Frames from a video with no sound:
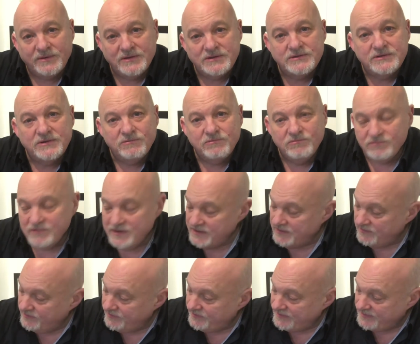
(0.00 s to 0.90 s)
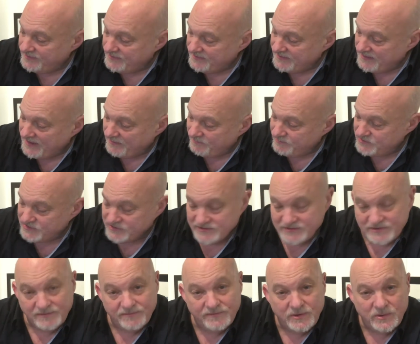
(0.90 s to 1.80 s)
is the real thing that captures
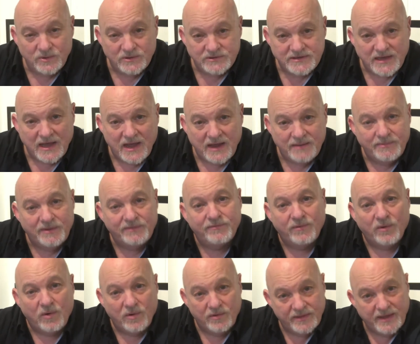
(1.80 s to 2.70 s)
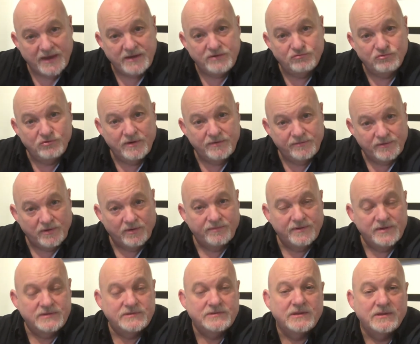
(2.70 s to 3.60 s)
the viewer's eye before they drift off
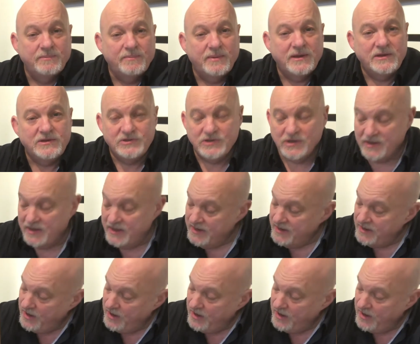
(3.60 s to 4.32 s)
into the picture